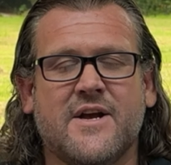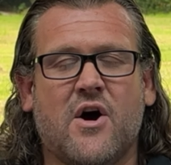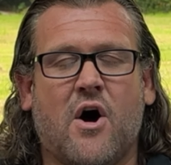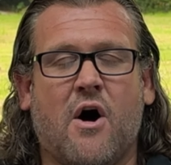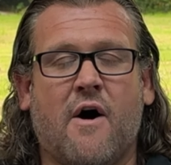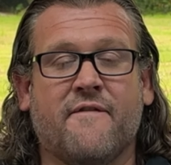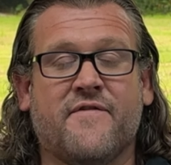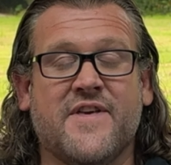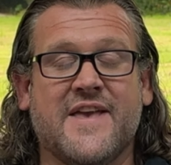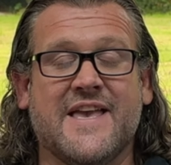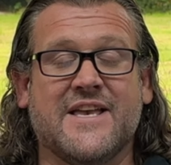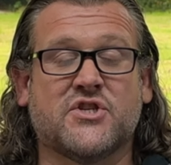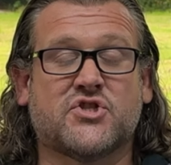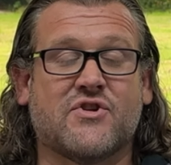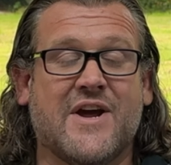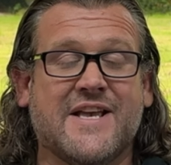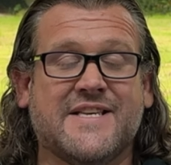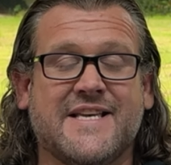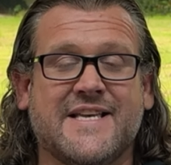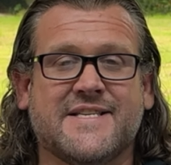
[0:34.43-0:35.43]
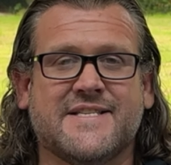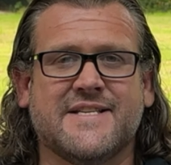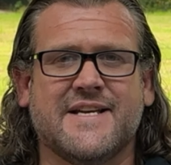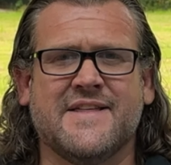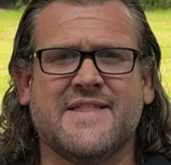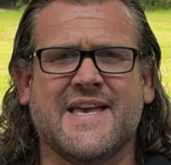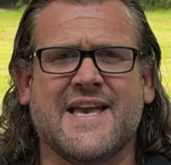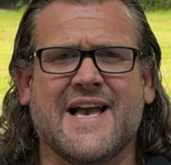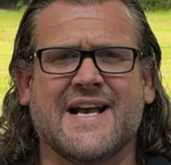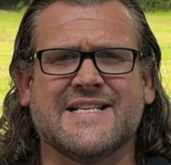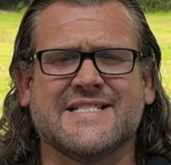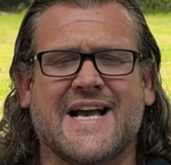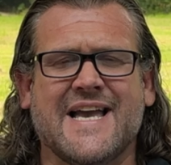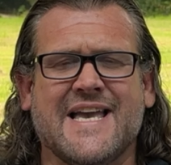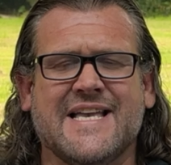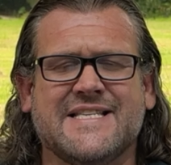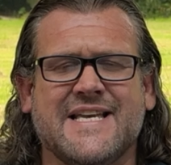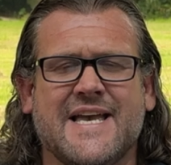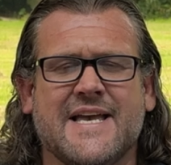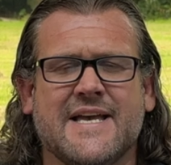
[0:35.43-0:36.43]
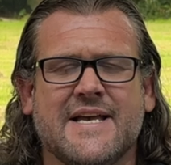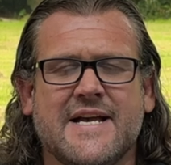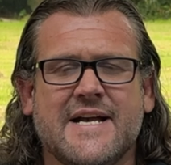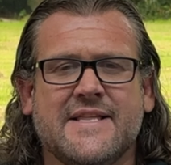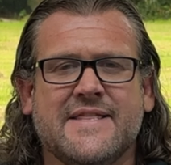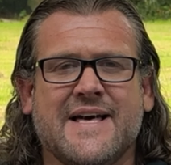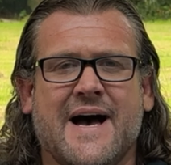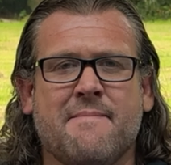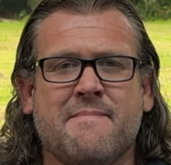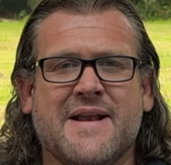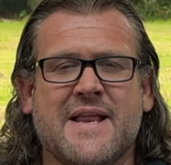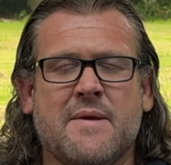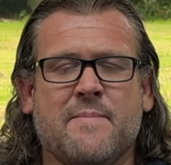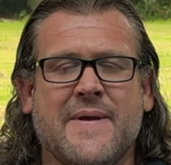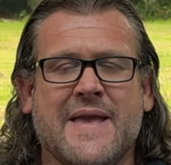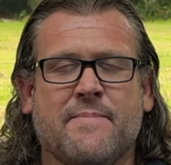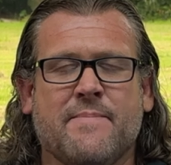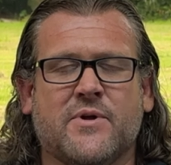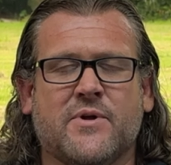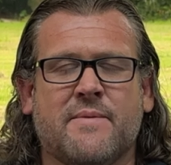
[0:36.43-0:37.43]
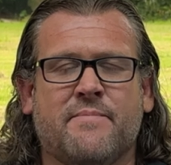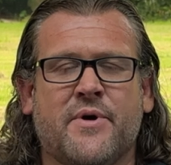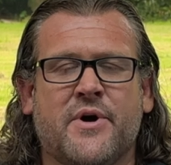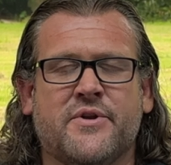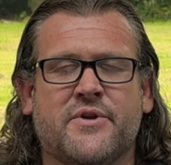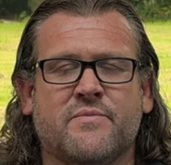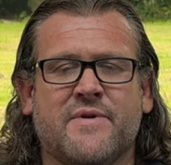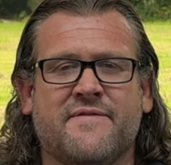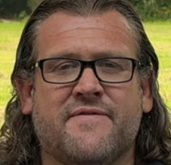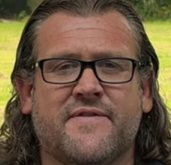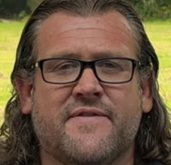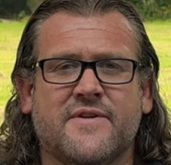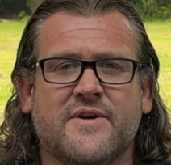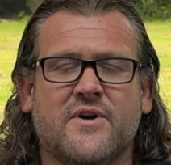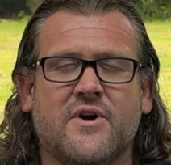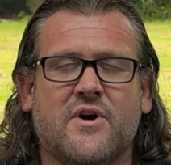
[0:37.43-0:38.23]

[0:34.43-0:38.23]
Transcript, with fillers: of the stresses and the anxiety that many people are burdened with